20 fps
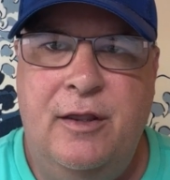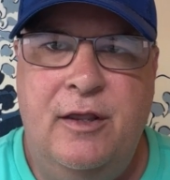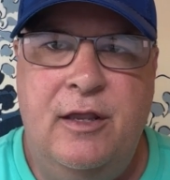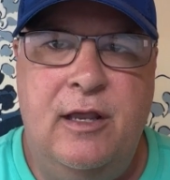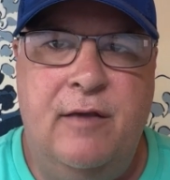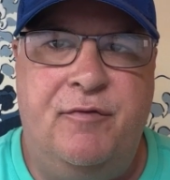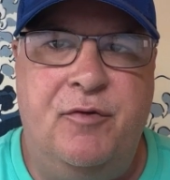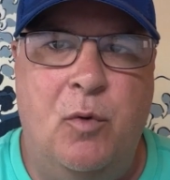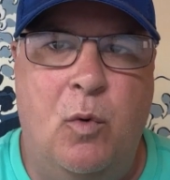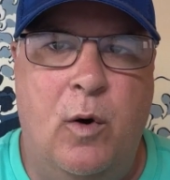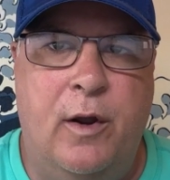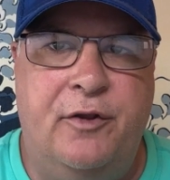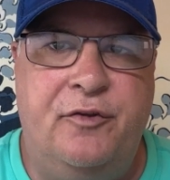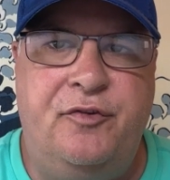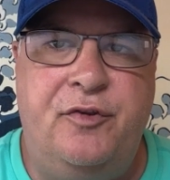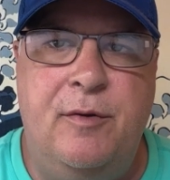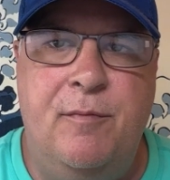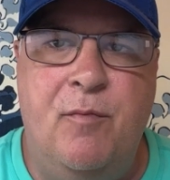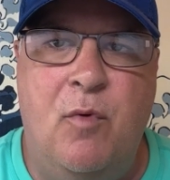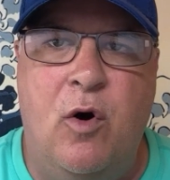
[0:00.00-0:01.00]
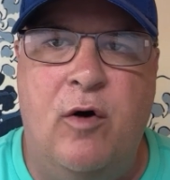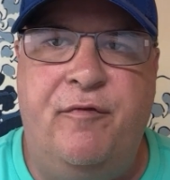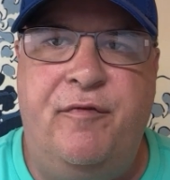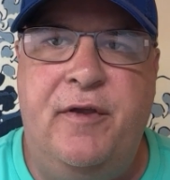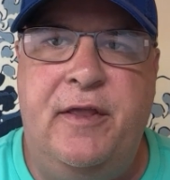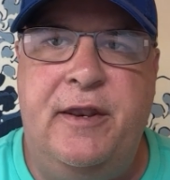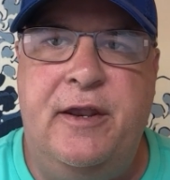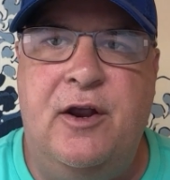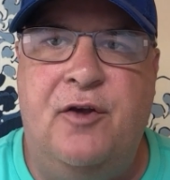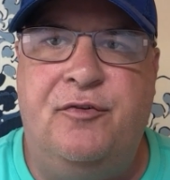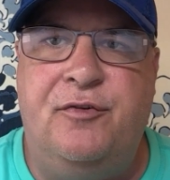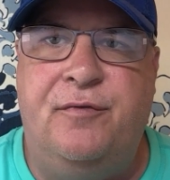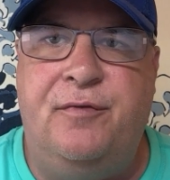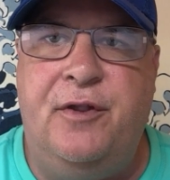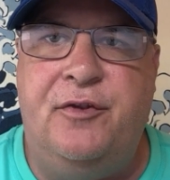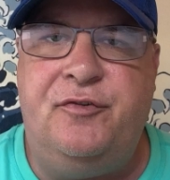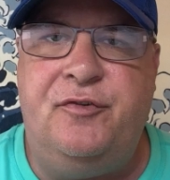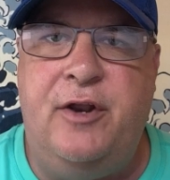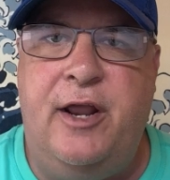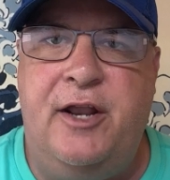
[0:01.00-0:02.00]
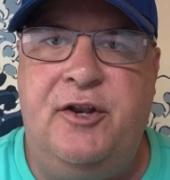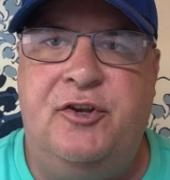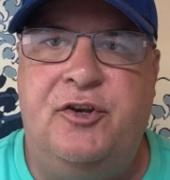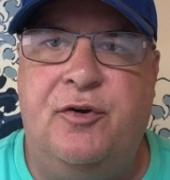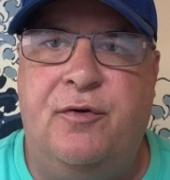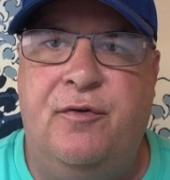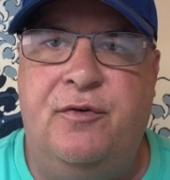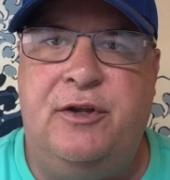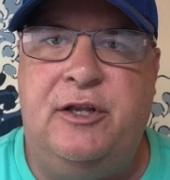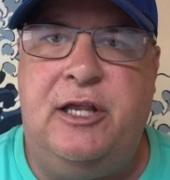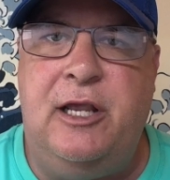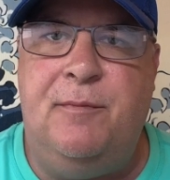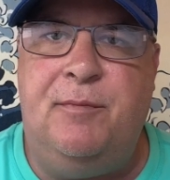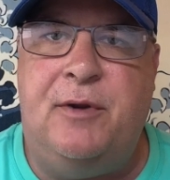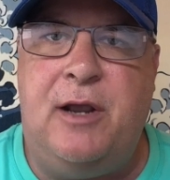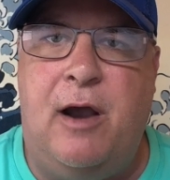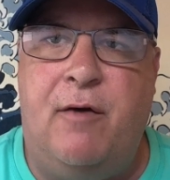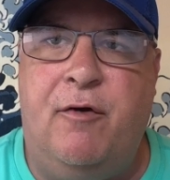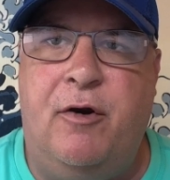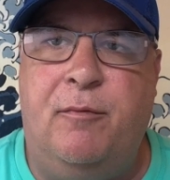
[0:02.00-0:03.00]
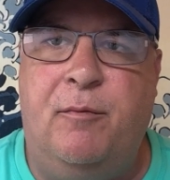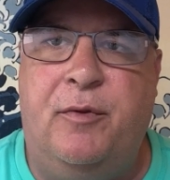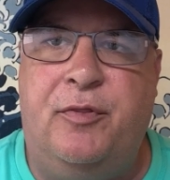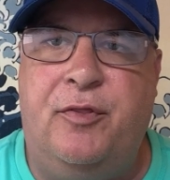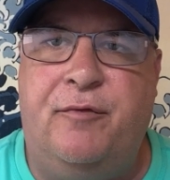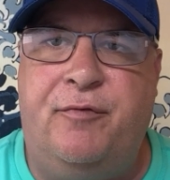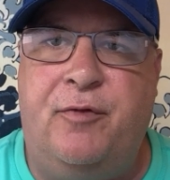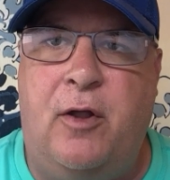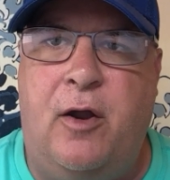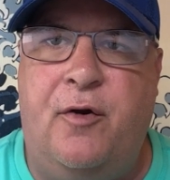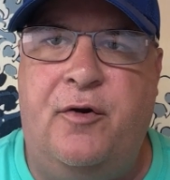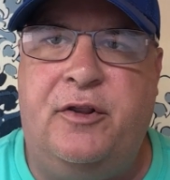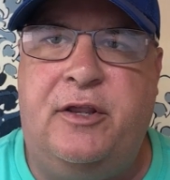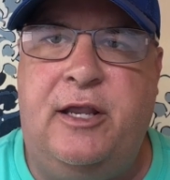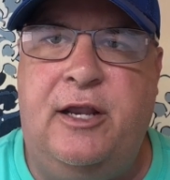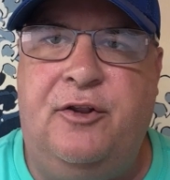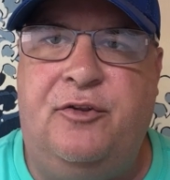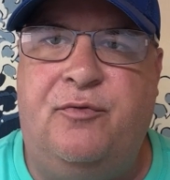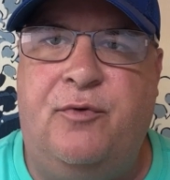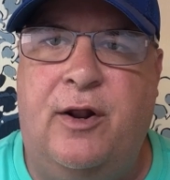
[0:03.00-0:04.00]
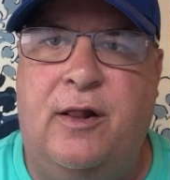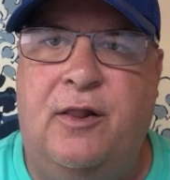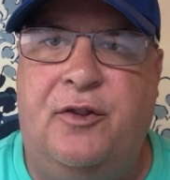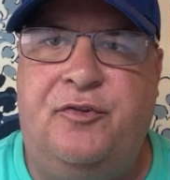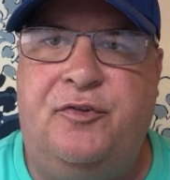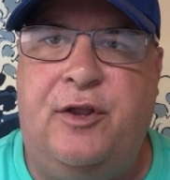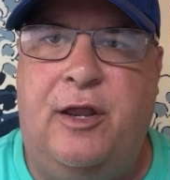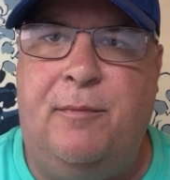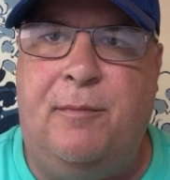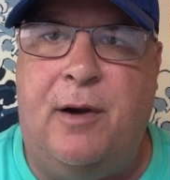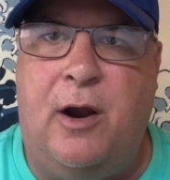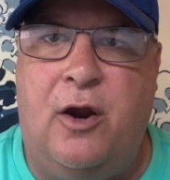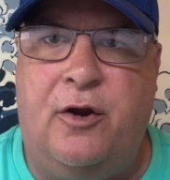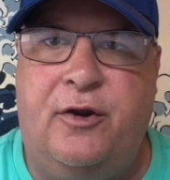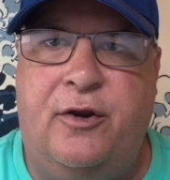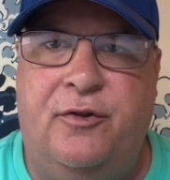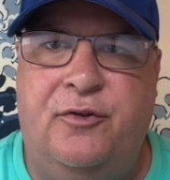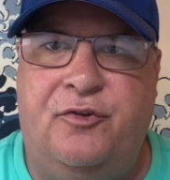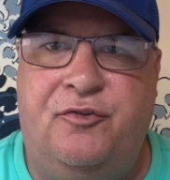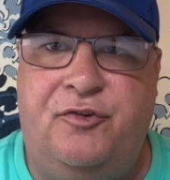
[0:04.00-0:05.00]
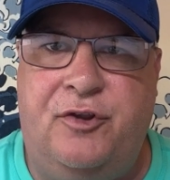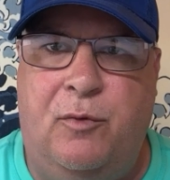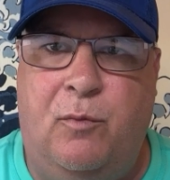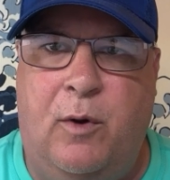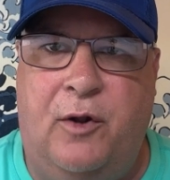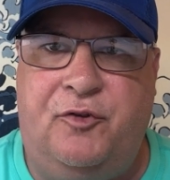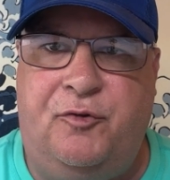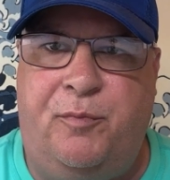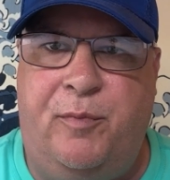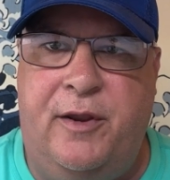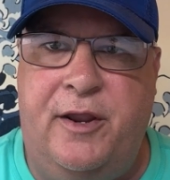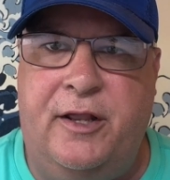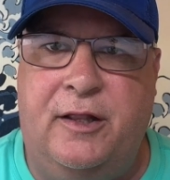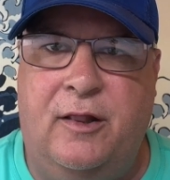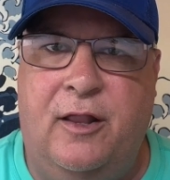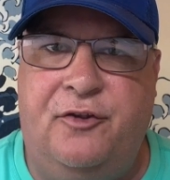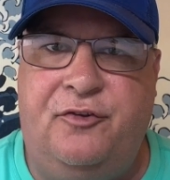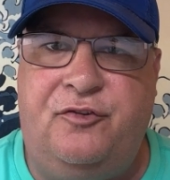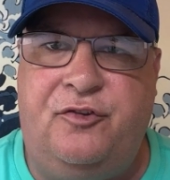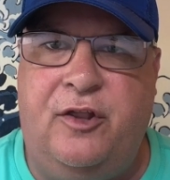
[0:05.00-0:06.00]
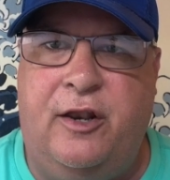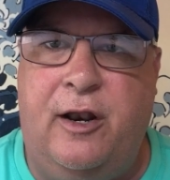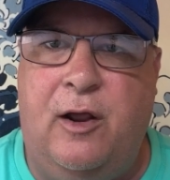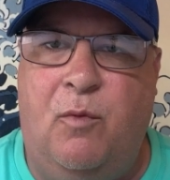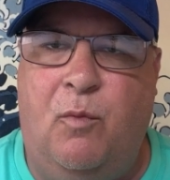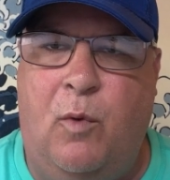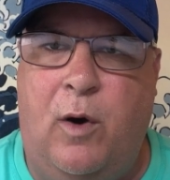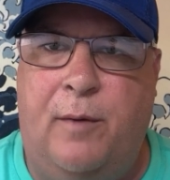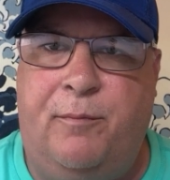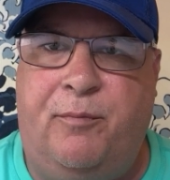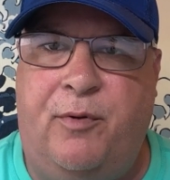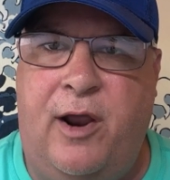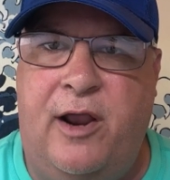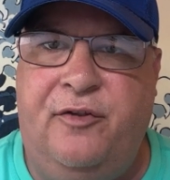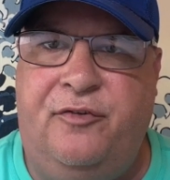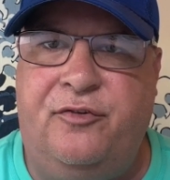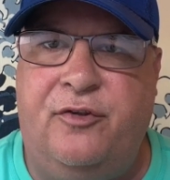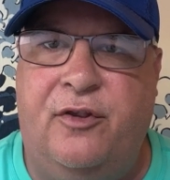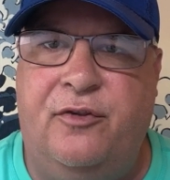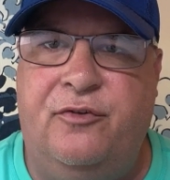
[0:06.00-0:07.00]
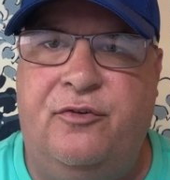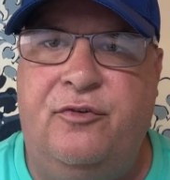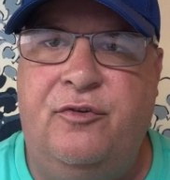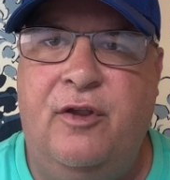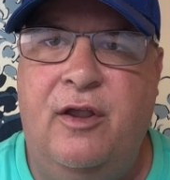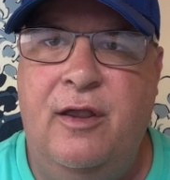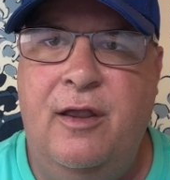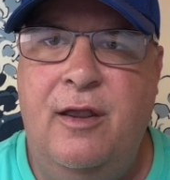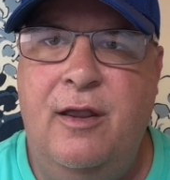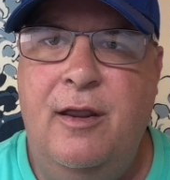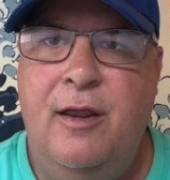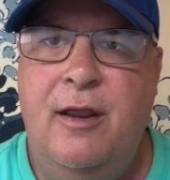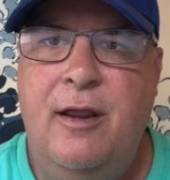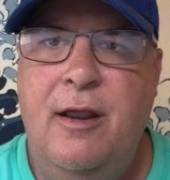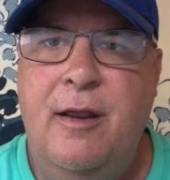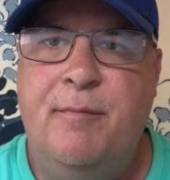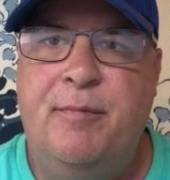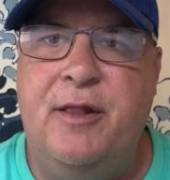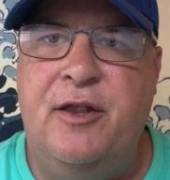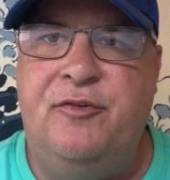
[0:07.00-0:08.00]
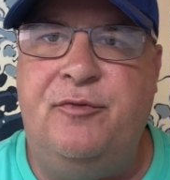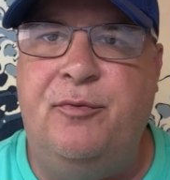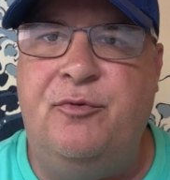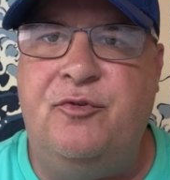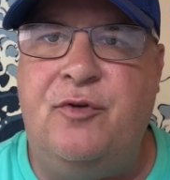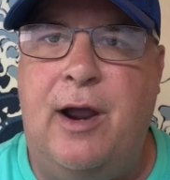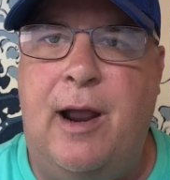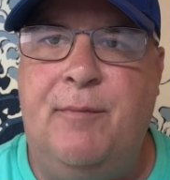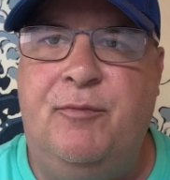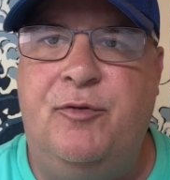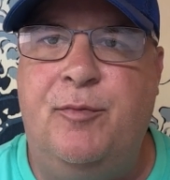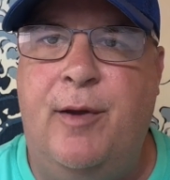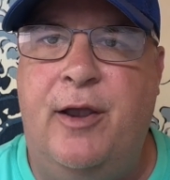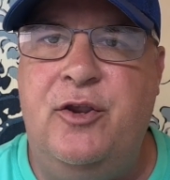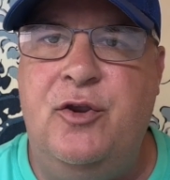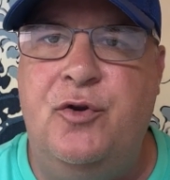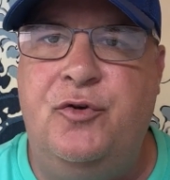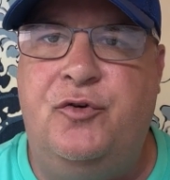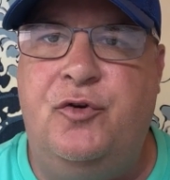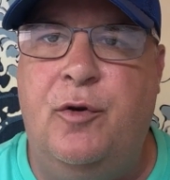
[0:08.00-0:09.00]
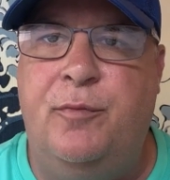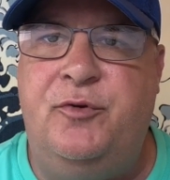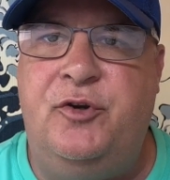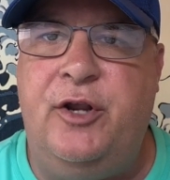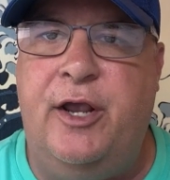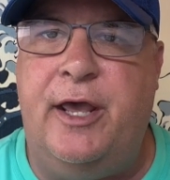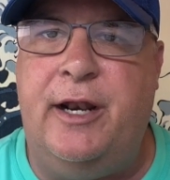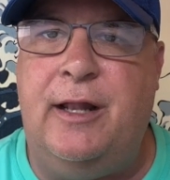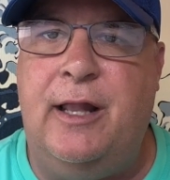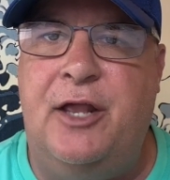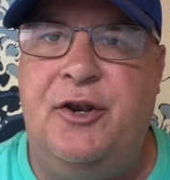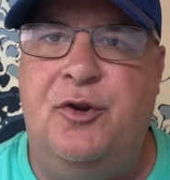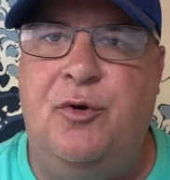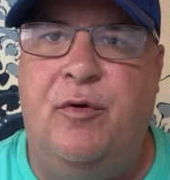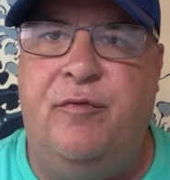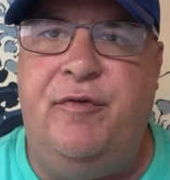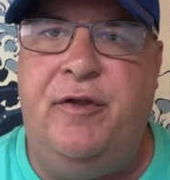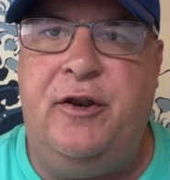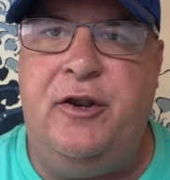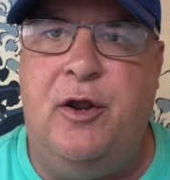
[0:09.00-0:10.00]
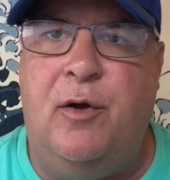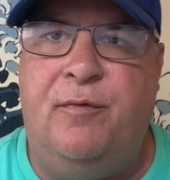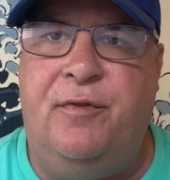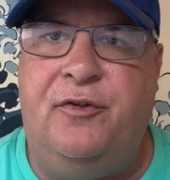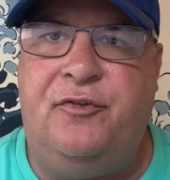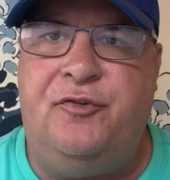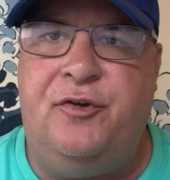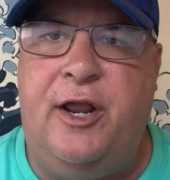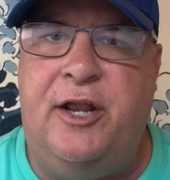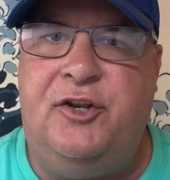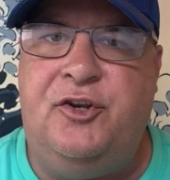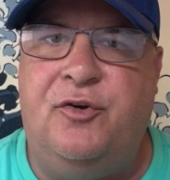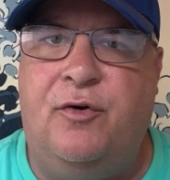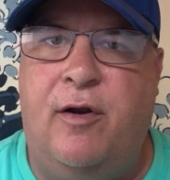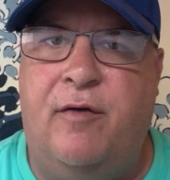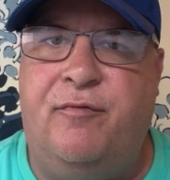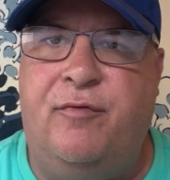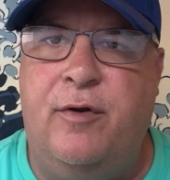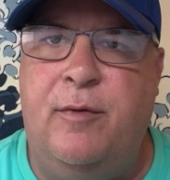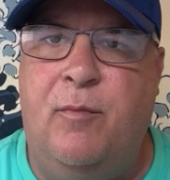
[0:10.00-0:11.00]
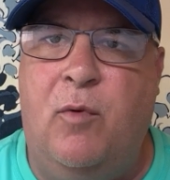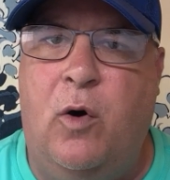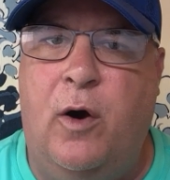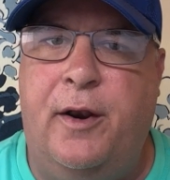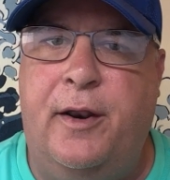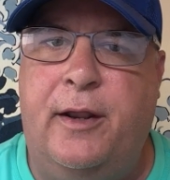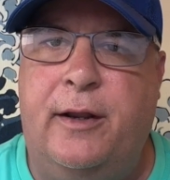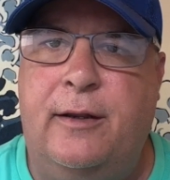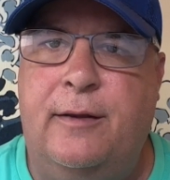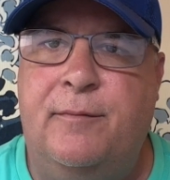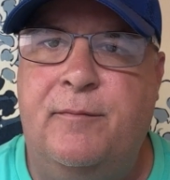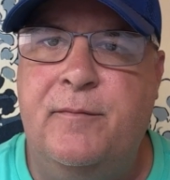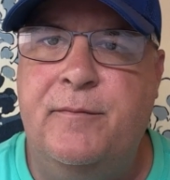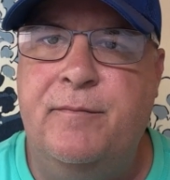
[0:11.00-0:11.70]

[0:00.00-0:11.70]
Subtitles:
If you want to see more videos of this nature and keep current with the Florida Keys real estate market and see what's being listed at what prices, please subscribe to my YouTube channel. I do a video of this nature every morning.